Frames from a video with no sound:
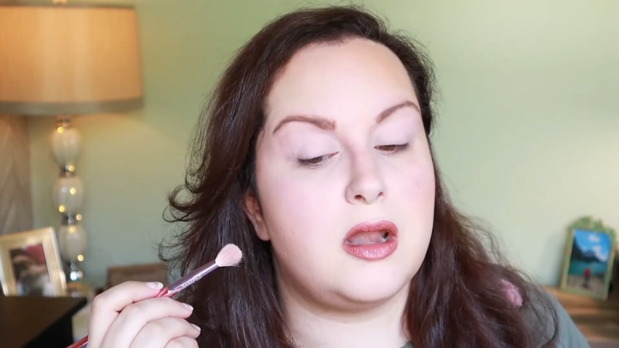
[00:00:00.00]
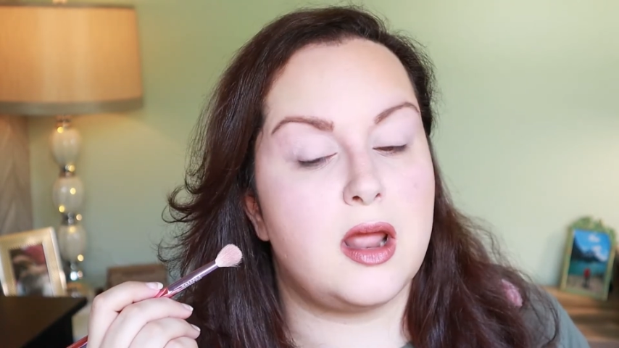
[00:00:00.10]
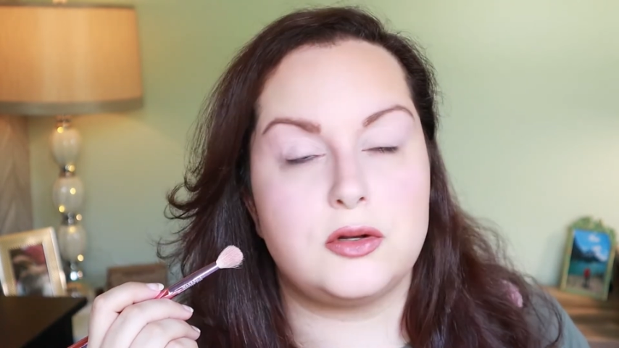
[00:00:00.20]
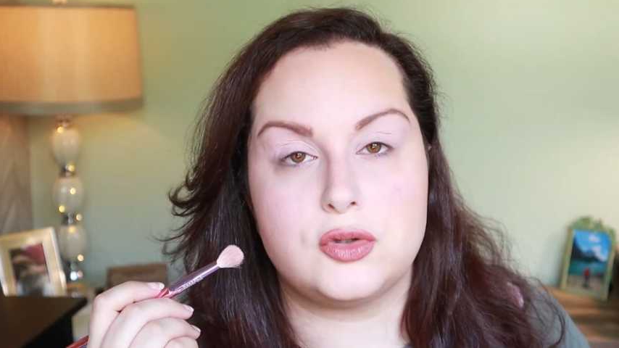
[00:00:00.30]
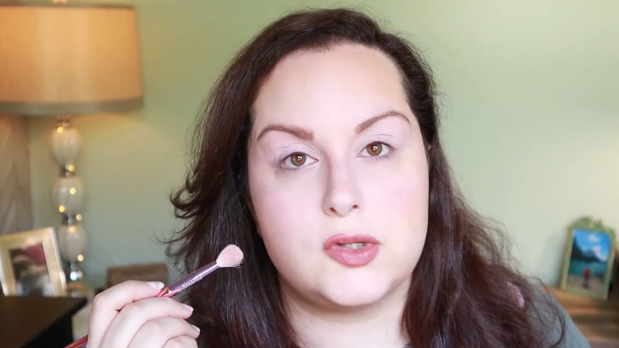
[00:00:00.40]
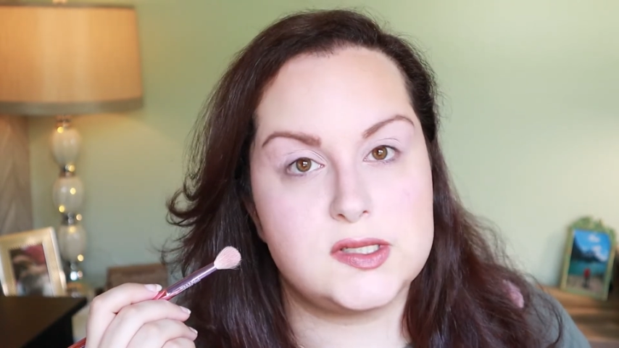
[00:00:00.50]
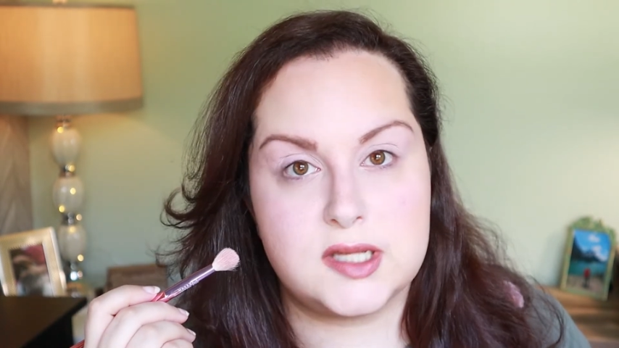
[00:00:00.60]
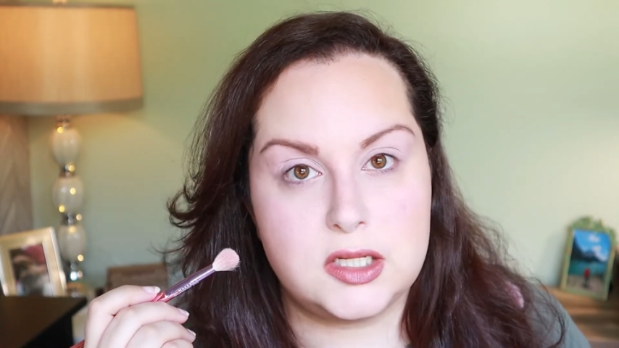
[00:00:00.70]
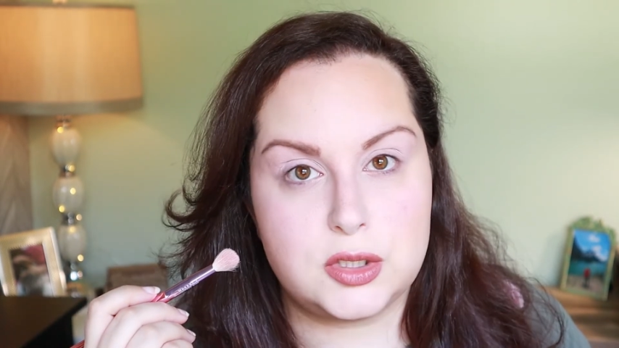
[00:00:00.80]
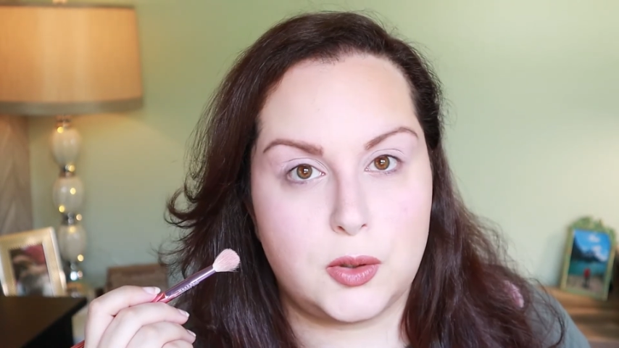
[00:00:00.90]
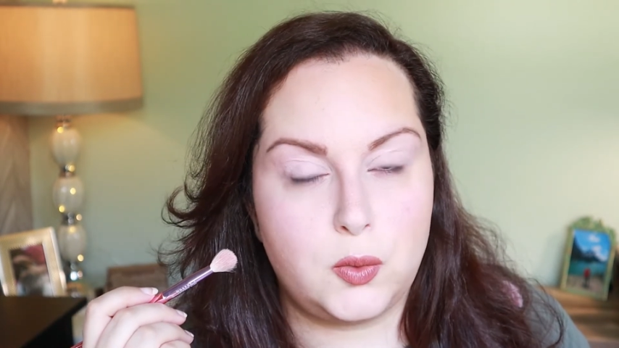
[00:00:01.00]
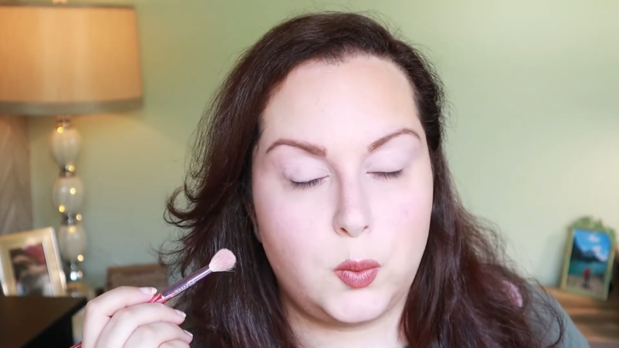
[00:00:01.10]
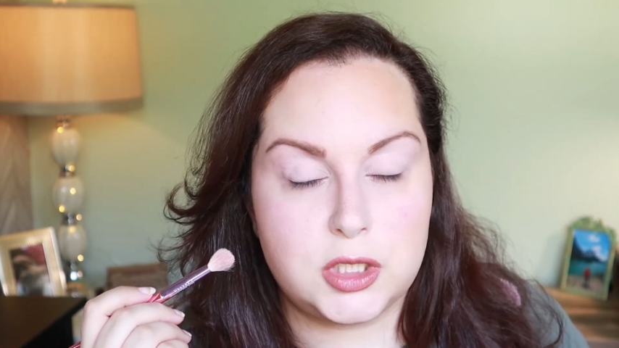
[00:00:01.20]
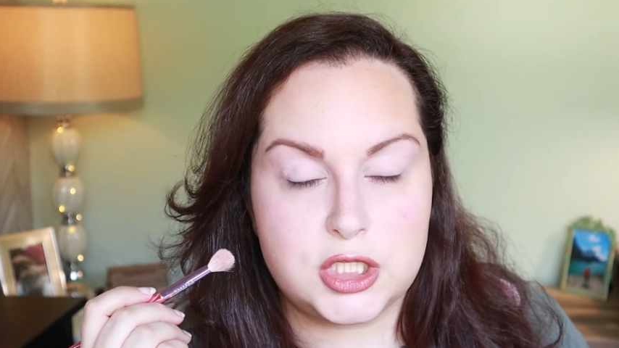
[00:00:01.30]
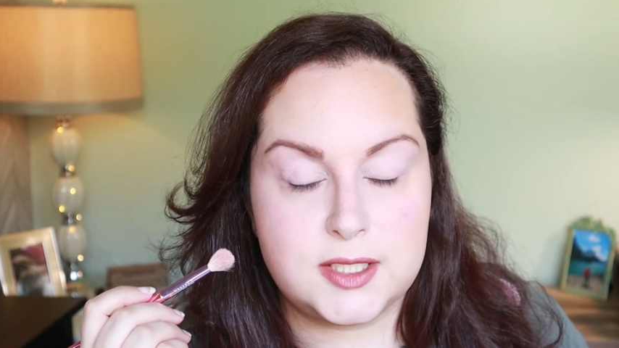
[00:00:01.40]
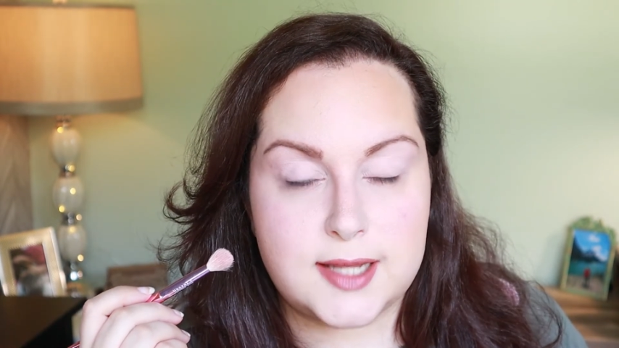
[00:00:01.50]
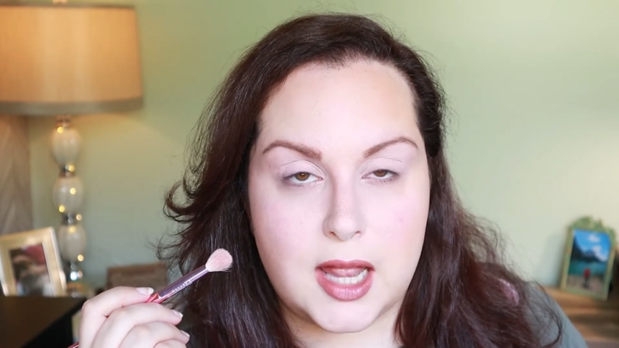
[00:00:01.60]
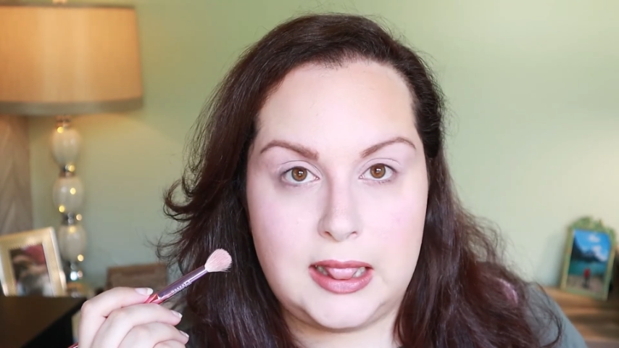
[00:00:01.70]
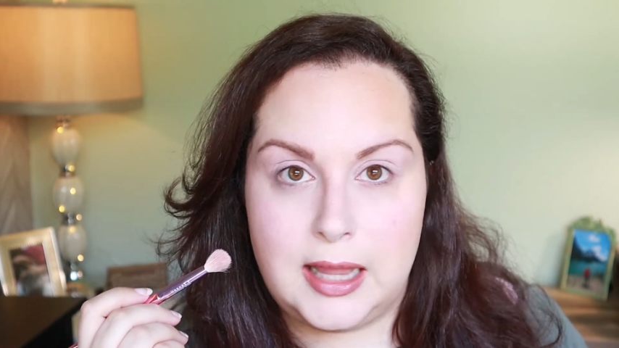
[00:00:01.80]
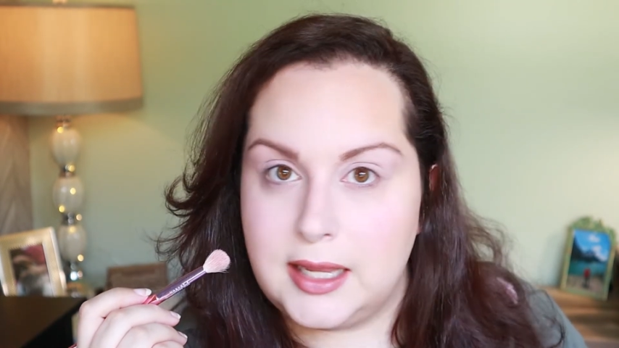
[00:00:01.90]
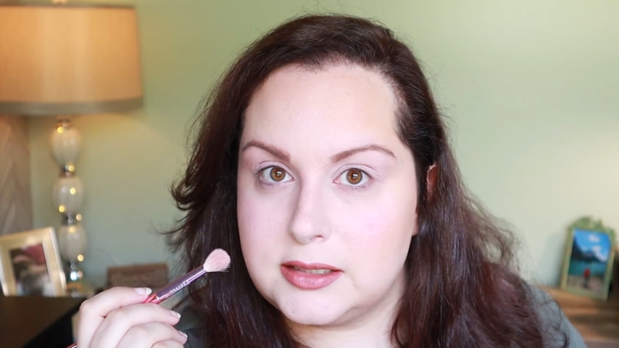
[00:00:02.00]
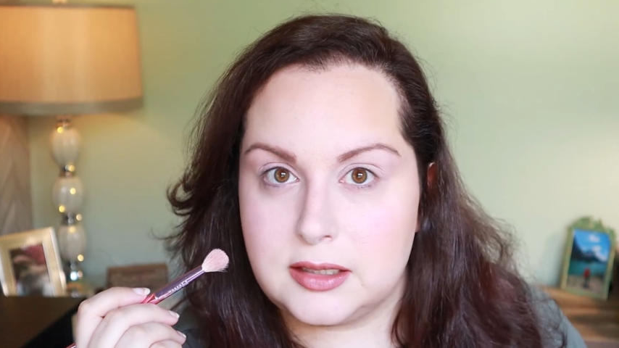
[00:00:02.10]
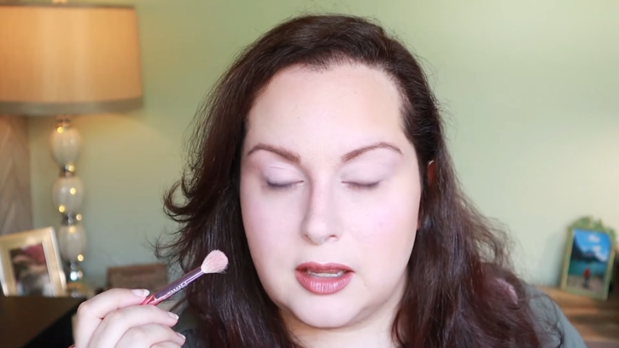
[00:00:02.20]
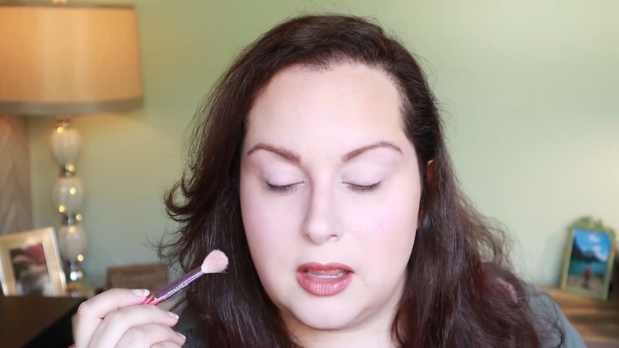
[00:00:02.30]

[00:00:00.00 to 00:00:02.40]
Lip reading: natural skin tone, which is light